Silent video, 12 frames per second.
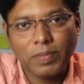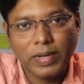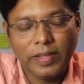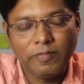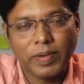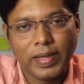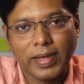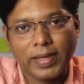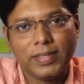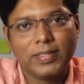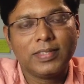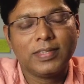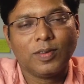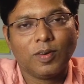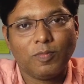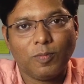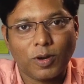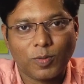believe my eyes
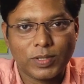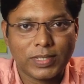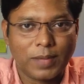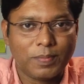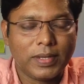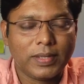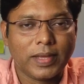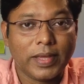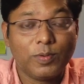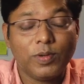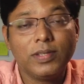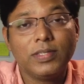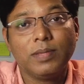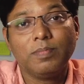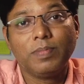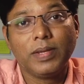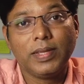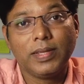of what was happening. I couldn't
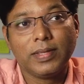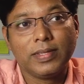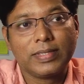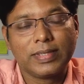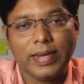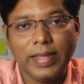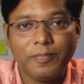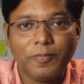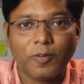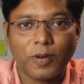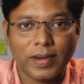simply sleep for